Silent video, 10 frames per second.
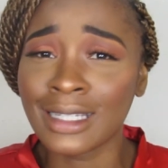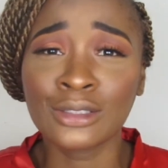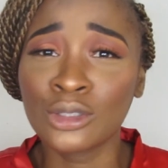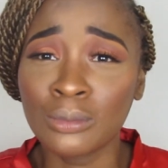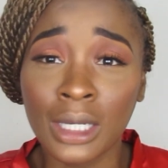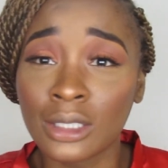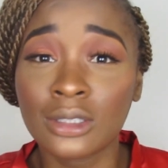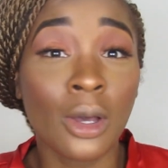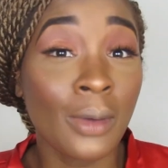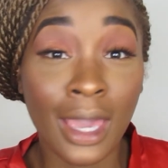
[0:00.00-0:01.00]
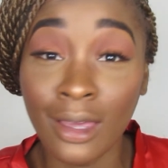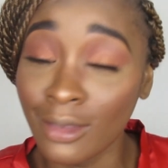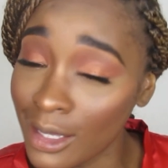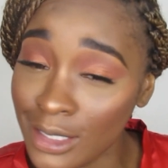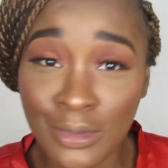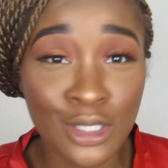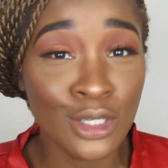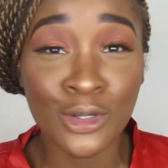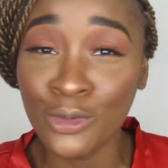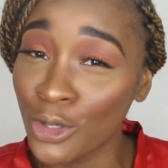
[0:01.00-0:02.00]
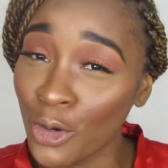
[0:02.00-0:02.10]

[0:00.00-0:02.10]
That's too much. Okay, that's up to you.